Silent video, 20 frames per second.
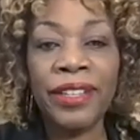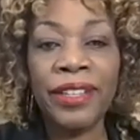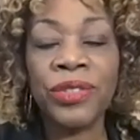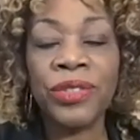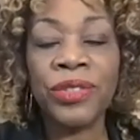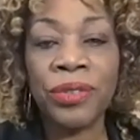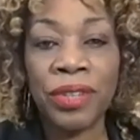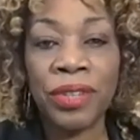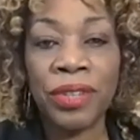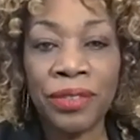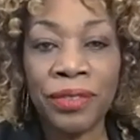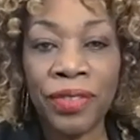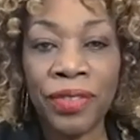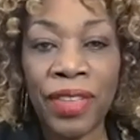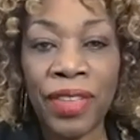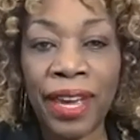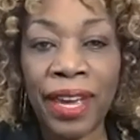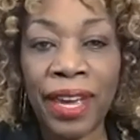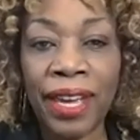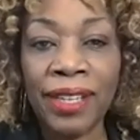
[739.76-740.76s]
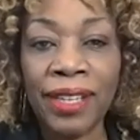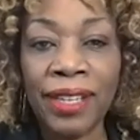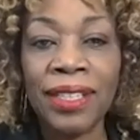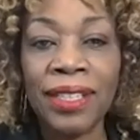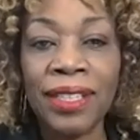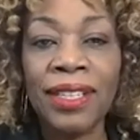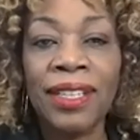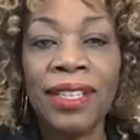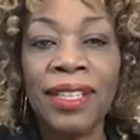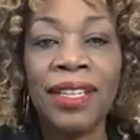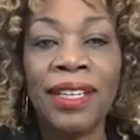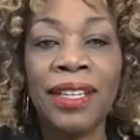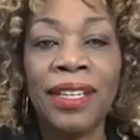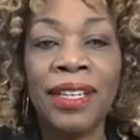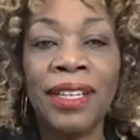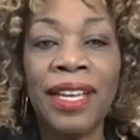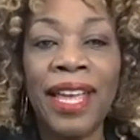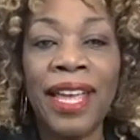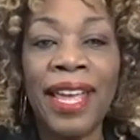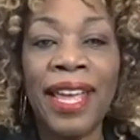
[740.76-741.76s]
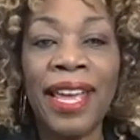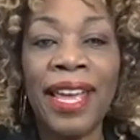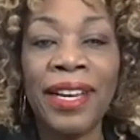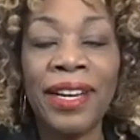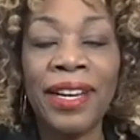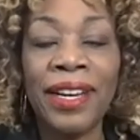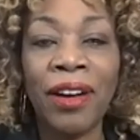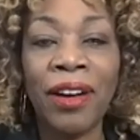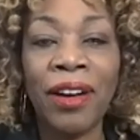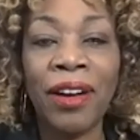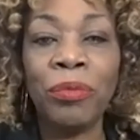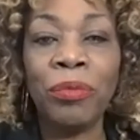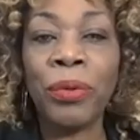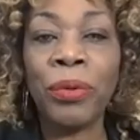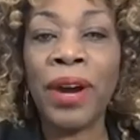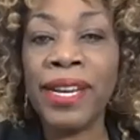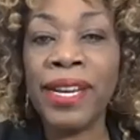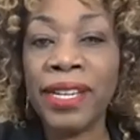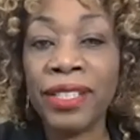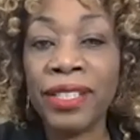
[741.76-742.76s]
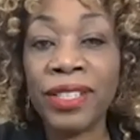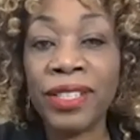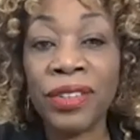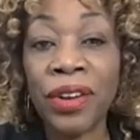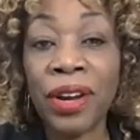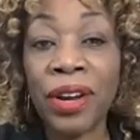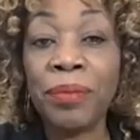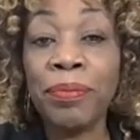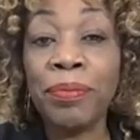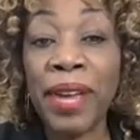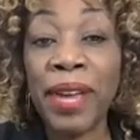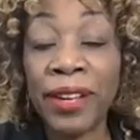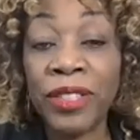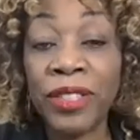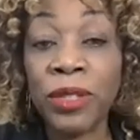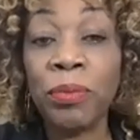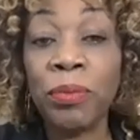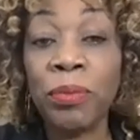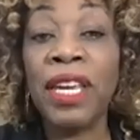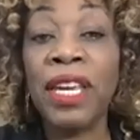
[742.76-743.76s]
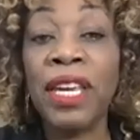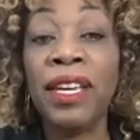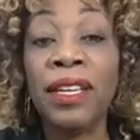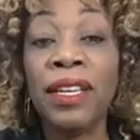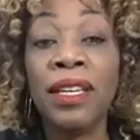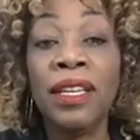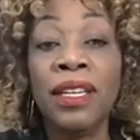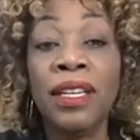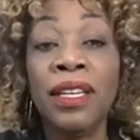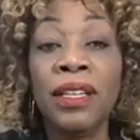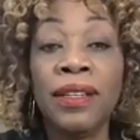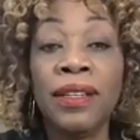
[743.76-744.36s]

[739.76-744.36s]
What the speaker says: history of that, and our brightest and our best being